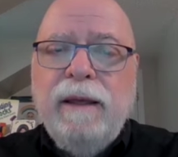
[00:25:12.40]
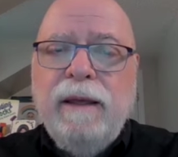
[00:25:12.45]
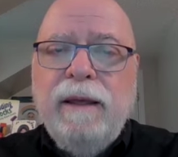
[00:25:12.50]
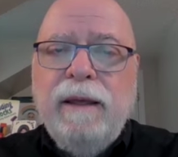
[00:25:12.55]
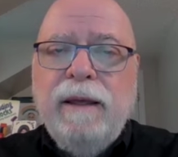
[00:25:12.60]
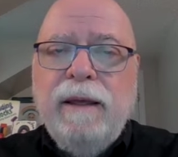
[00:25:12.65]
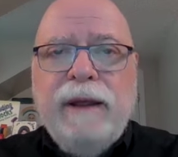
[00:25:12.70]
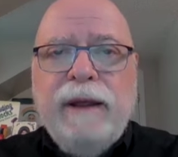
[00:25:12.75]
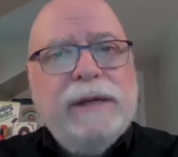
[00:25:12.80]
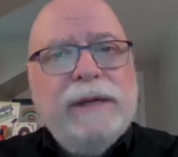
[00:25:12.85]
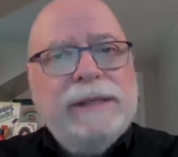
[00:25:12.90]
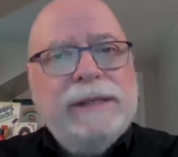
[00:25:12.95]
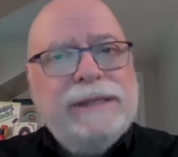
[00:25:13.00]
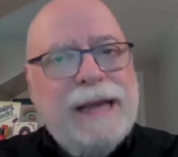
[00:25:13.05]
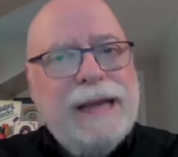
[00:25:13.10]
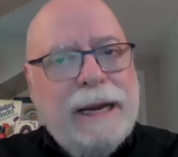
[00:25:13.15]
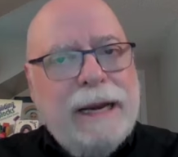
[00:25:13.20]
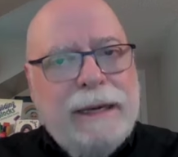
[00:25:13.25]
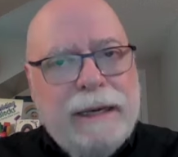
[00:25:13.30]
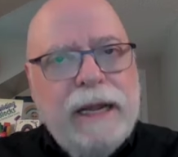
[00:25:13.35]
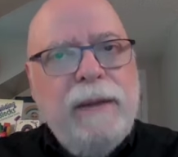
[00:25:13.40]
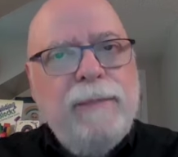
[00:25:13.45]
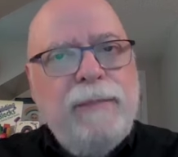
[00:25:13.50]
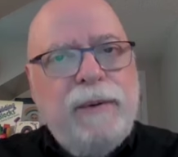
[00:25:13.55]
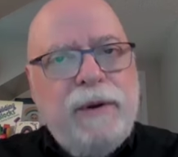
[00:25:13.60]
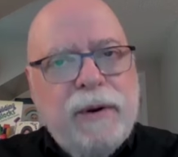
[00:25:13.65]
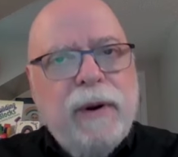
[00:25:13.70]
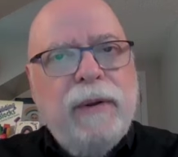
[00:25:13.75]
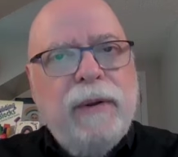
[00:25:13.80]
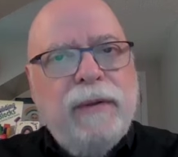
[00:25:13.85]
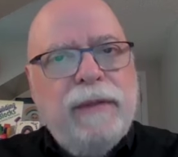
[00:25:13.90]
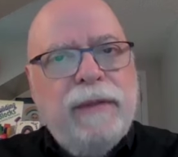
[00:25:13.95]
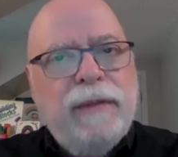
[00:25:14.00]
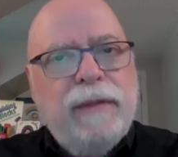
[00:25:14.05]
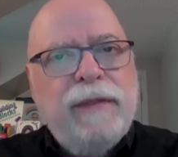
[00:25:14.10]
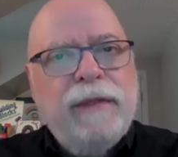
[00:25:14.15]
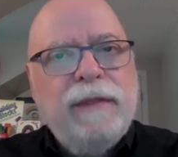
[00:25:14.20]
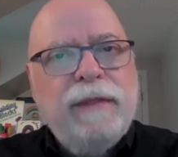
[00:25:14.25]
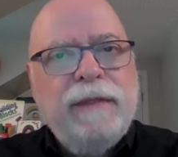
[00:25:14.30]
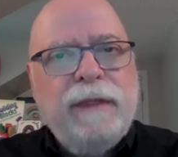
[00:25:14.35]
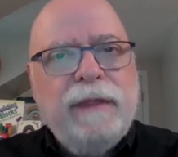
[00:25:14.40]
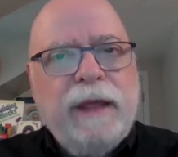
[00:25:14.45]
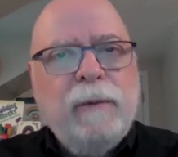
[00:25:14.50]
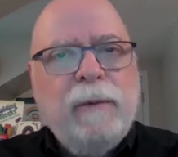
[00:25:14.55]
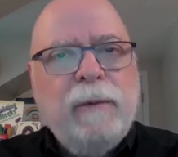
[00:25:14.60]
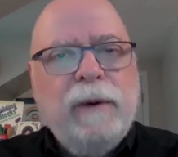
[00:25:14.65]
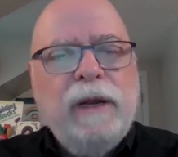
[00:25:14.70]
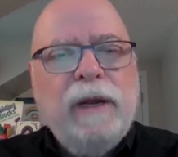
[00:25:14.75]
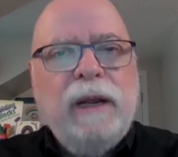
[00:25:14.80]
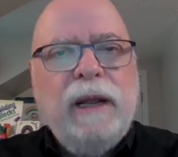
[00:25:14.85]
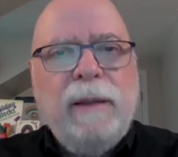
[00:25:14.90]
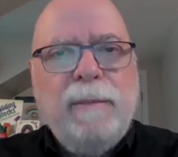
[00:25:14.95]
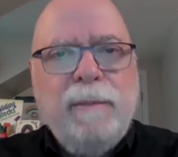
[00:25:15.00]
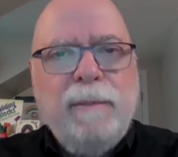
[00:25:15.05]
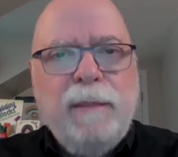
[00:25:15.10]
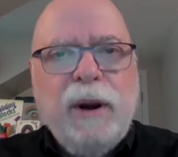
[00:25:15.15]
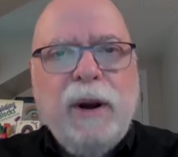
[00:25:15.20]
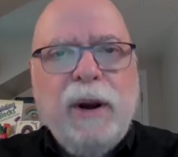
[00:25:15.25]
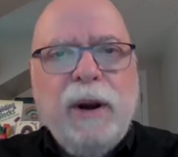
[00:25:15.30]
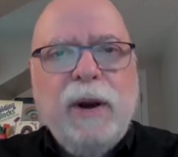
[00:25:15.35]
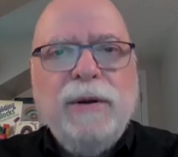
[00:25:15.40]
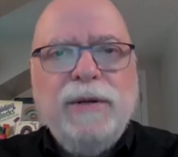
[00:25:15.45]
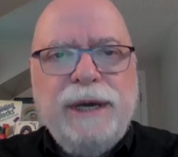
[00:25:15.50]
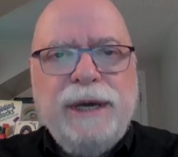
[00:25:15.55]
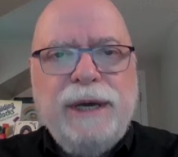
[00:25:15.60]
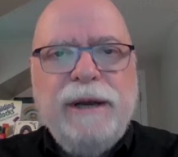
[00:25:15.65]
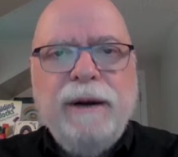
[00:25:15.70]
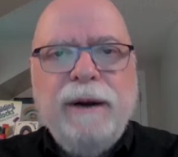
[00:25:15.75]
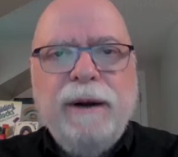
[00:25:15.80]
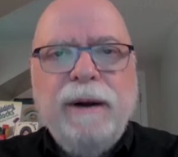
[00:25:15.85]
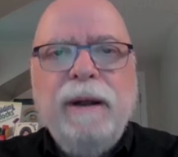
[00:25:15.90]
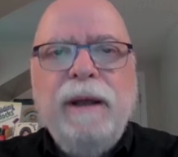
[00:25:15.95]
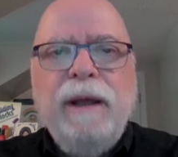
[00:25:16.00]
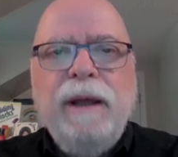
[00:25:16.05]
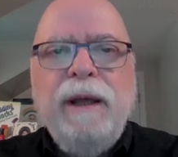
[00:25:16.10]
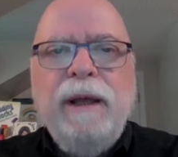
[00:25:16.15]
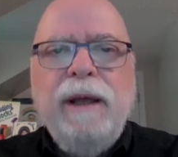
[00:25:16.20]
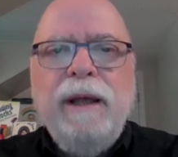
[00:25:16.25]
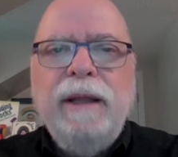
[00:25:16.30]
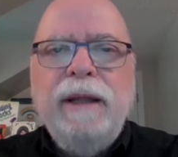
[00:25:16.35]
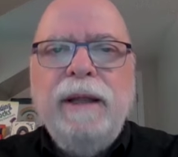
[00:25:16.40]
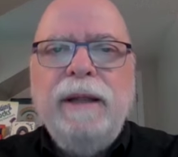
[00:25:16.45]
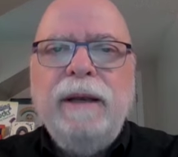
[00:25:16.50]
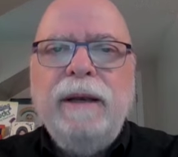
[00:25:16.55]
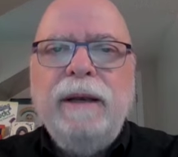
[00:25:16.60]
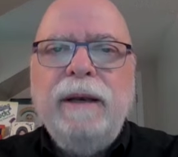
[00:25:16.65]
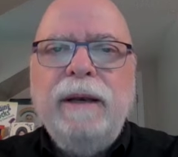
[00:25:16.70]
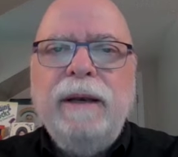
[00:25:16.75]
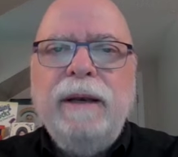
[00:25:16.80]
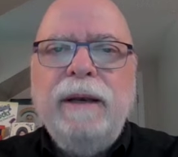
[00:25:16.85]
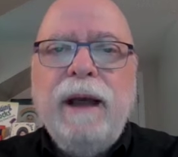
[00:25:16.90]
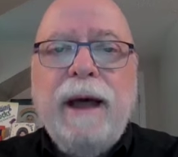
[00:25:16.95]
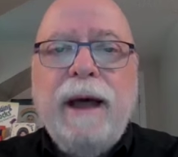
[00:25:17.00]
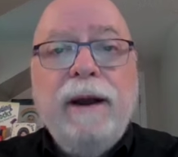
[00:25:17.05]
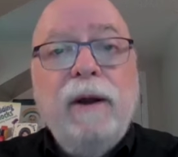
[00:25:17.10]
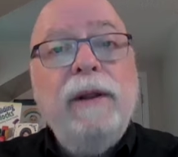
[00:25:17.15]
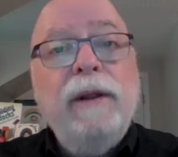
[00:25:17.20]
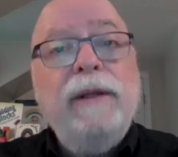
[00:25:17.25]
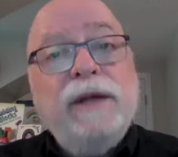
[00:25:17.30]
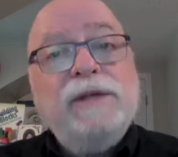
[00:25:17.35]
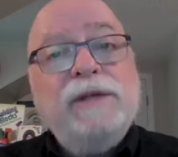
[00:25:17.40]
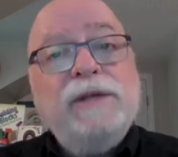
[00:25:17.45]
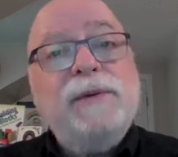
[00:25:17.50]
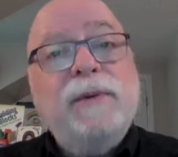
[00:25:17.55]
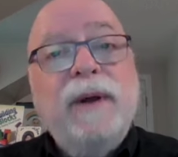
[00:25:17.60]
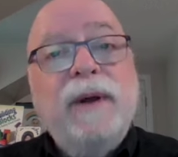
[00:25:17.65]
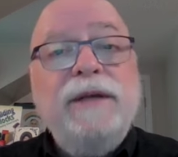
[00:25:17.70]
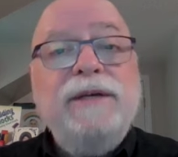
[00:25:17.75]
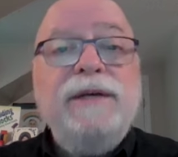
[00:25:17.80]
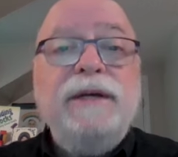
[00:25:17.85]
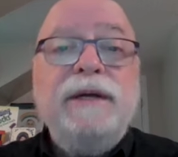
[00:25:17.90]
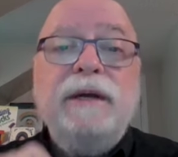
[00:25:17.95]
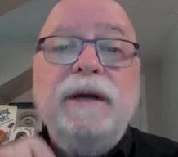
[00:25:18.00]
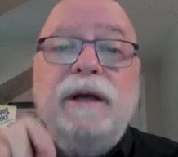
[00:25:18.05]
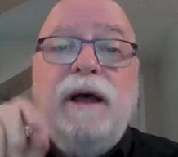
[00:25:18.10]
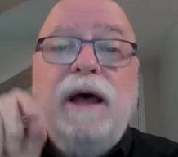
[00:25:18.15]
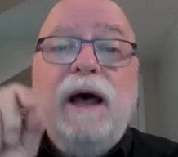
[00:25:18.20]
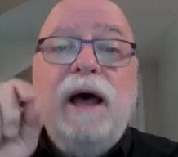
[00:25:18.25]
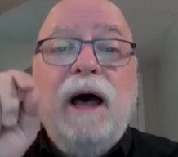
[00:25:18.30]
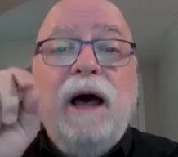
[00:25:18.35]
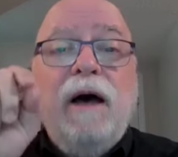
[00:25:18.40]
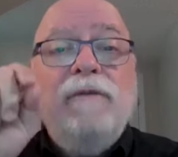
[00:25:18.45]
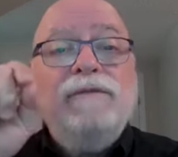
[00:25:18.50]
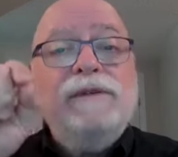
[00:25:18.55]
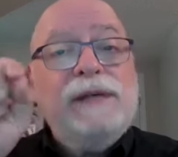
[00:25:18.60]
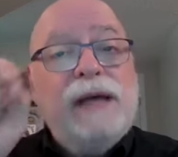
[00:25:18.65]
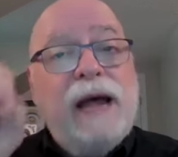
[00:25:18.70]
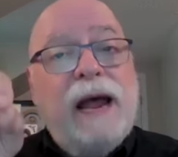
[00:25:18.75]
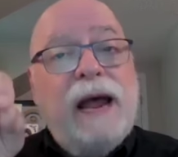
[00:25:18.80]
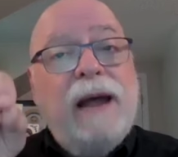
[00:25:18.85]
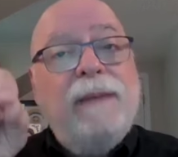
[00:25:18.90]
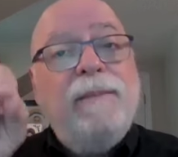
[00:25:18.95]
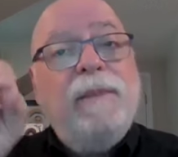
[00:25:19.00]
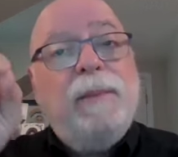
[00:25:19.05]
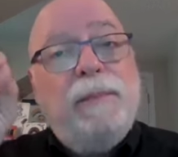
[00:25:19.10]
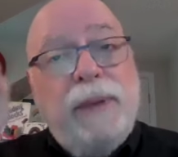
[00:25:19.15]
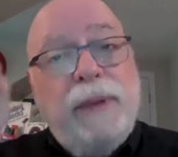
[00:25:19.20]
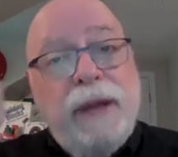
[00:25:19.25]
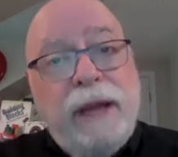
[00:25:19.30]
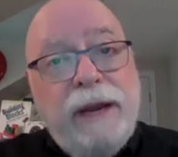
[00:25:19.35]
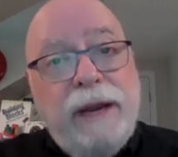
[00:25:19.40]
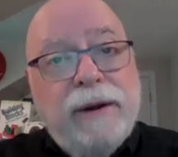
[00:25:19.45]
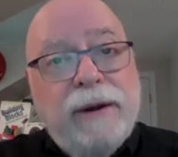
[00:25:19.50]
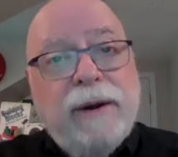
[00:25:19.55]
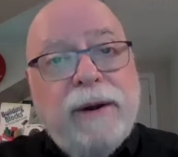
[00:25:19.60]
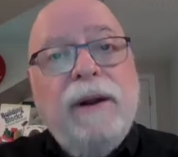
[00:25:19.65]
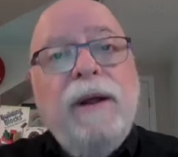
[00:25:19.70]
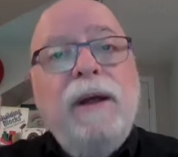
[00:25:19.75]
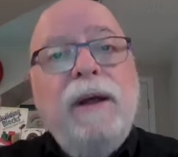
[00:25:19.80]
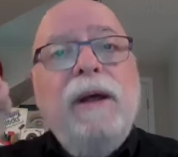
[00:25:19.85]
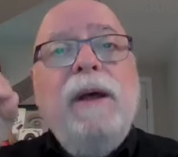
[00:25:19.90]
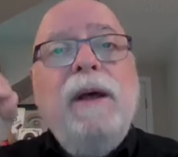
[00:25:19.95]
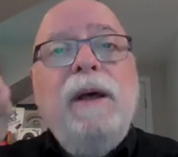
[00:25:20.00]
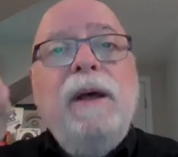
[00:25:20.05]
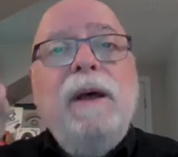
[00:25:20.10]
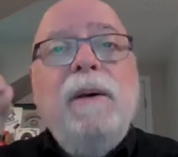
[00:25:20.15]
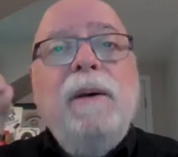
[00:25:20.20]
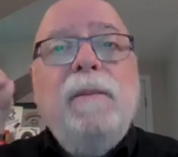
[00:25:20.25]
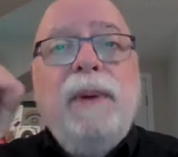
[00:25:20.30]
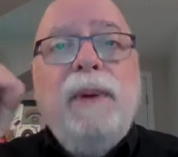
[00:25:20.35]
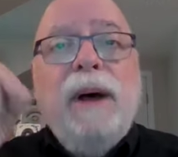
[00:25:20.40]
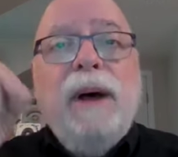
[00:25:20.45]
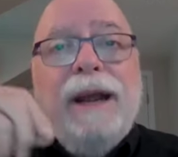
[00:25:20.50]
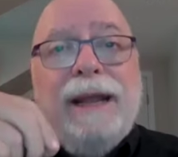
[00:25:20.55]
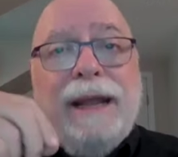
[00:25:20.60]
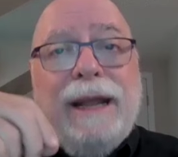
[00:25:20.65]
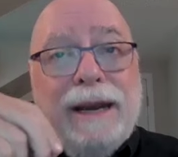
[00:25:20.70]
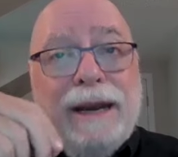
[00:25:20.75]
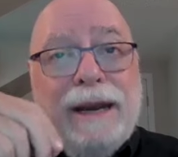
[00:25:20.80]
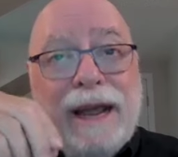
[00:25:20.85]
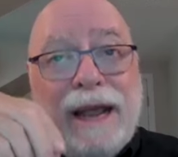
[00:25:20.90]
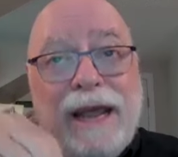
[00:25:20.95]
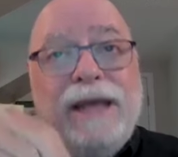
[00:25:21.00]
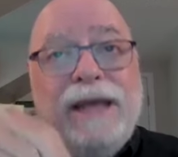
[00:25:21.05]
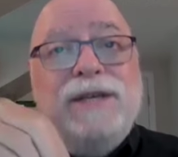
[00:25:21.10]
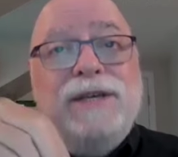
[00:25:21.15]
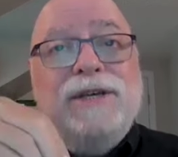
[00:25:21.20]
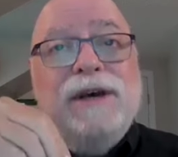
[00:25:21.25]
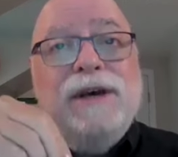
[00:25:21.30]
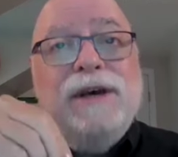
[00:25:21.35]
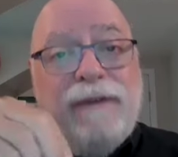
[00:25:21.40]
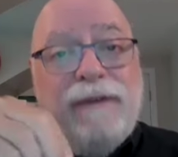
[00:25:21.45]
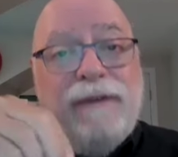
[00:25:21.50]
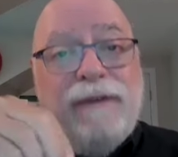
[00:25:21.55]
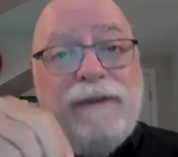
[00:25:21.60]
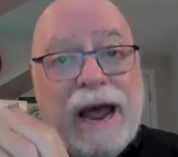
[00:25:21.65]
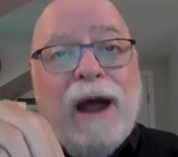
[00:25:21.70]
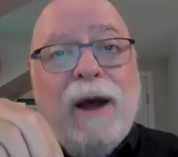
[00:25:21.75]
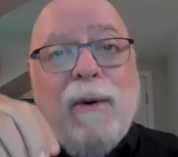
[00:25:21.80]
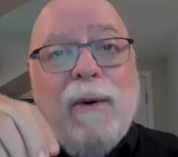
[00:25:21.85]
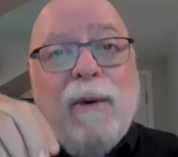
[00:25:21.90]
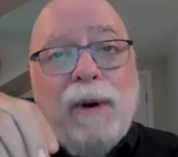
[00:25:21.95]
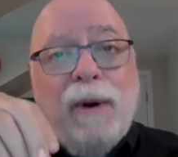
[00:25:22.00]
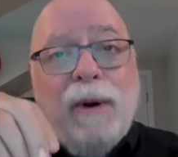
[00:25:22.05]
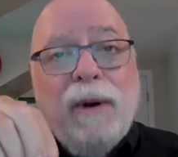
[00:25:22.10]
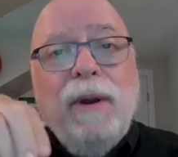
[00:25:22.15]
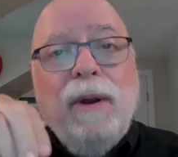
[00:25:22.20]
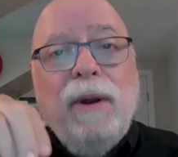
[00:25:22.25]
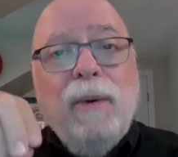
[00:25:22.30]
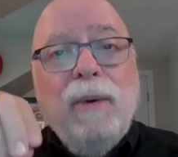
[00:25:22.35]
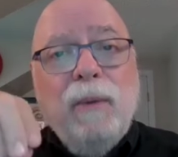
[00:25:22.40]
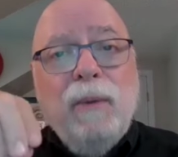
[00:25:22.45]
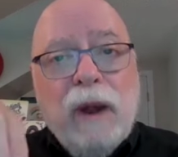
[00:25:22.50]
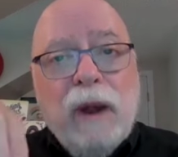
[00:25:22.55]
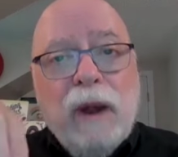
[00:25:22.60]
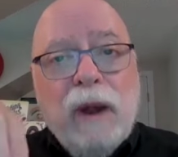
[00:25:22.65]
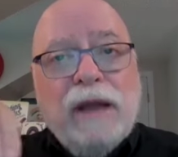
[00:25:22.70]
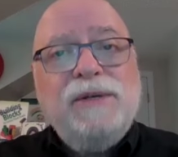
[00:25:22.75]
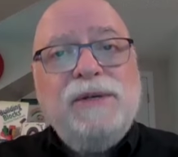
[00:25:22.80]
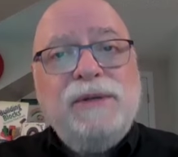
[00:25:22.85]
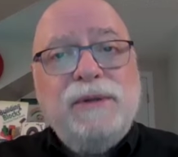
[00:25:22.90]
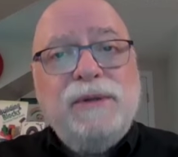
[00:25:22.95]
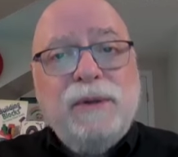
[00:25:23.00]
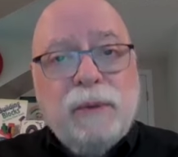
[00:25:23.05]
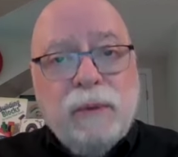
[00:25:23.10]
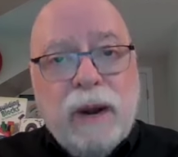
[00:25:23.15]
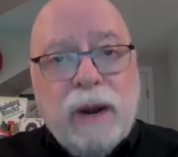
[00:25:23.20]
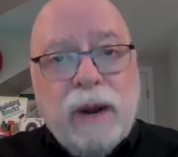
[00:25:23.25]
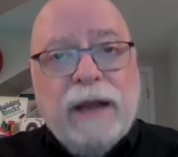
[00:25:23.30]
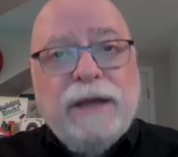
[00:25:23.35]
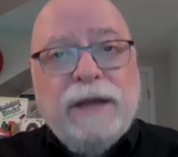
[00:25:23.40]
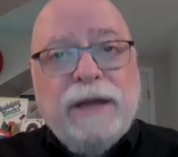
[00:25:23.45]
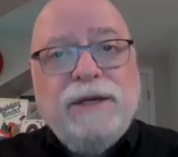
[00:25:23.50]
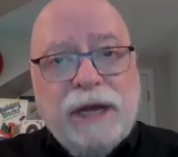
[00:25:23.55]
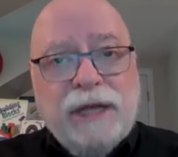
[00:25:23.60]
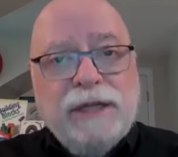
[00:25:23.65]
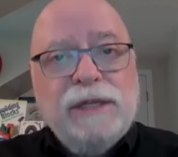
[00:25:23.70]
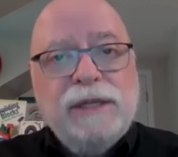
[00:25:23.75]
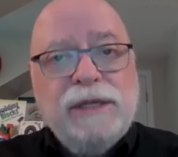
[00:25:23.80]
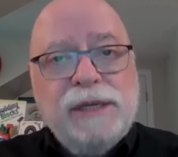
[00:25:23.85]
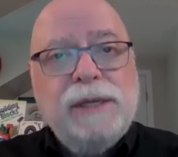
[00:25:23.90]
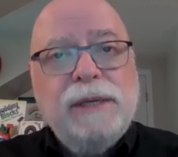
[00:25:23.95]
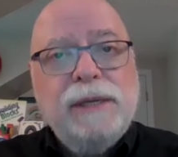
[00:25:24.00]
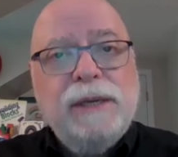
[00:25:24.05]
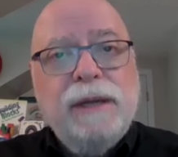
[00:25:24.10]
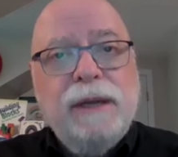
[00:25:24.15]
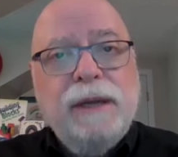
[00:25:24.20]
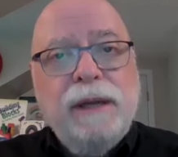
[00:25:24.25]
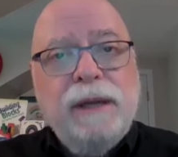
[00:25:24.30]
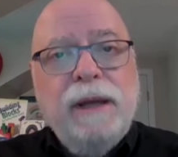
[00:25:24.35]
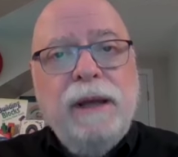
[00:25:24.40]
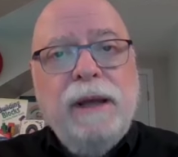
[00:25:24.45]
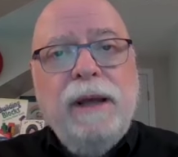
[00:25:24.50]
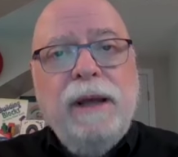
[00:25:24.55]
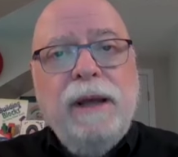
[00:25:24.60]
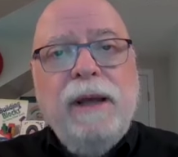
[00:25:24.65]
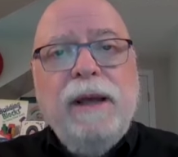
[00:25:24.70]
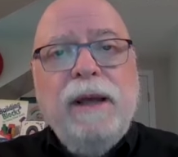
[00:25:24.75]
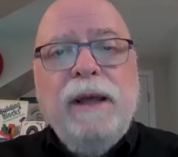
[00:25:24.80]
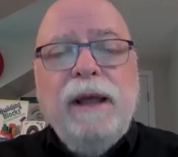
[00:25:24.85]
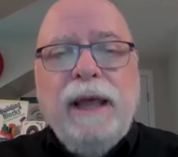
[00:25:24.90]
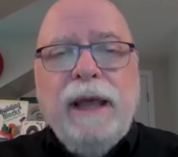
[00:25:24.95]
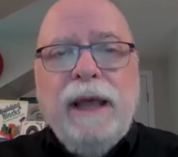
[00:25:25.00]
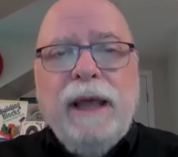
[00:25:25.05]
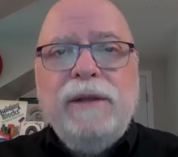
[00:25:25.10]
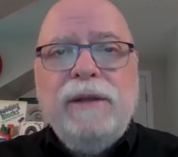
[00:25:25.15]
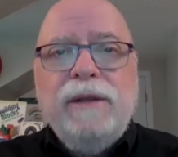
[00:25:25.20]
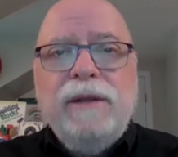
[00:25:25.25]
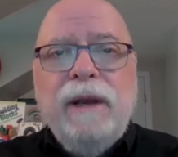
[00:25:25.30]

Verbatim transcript: there is a deep truth that will emerge here in not only the restoration of Simon Peter, but in each of our restorations in